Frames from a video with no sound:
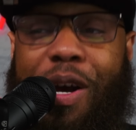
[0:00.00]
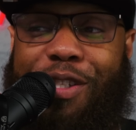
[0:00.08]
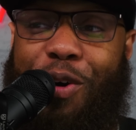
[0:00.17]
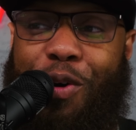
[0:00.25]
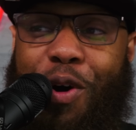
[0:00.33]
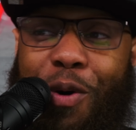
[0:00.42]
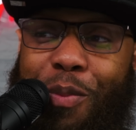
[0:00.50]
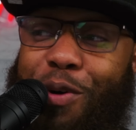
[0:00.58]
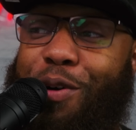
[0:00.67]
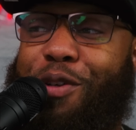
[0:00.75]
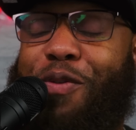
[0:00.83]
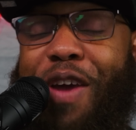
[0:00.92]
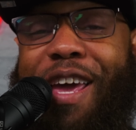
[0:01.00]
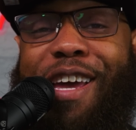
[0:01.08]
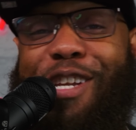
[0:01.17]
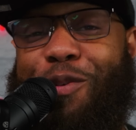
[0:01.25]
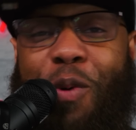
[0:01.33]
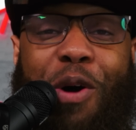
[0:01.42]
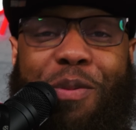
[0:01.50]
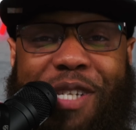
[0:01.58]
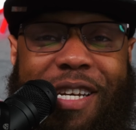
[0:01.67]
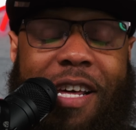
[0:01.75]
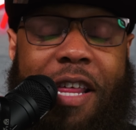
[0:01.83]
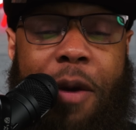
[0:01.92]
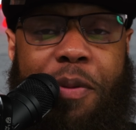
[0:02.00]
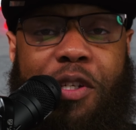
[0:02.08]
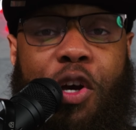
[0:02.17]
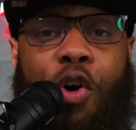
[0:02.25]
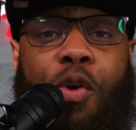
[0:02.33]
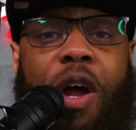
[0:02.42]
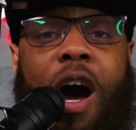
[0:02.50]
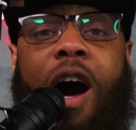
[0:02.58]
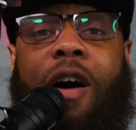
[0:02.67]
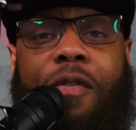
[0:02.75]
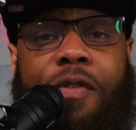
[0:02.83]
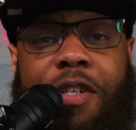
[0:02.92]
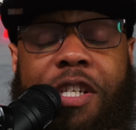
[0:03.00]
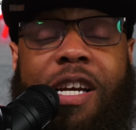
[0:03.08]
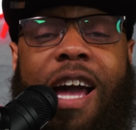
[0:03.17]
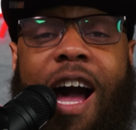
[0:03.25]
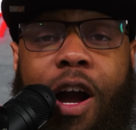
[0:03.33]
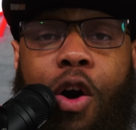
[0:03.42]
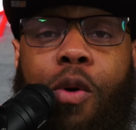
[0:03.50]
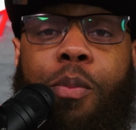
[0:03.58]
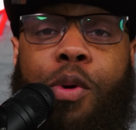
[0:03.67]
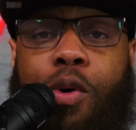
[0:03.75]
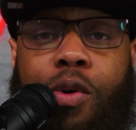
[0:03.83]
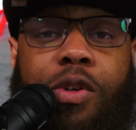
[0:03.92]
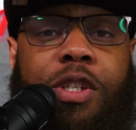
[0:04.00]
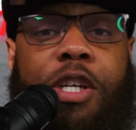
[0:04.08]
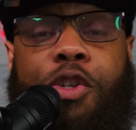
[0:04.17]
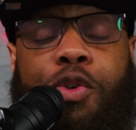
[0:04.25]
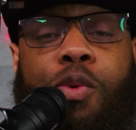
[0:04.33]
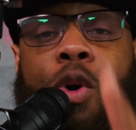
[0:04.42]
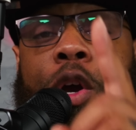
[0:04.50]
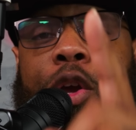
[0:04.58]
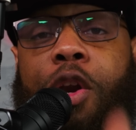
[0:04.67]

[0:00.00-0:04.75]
What's going on, Bulls fans? Welcome to another episode of Chicago Bulls Central,